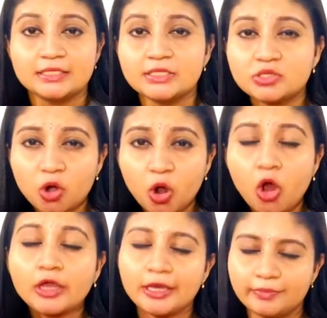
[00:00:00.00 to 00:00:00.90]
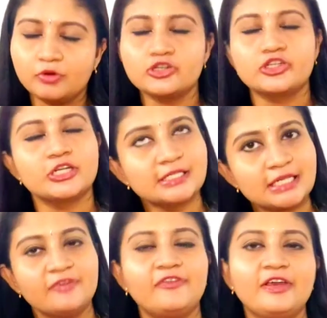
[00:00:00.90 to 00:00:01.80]
strong emotions
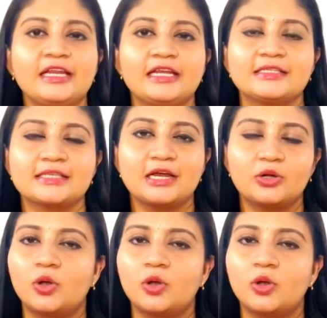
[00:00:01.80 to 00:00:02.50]
and feelings are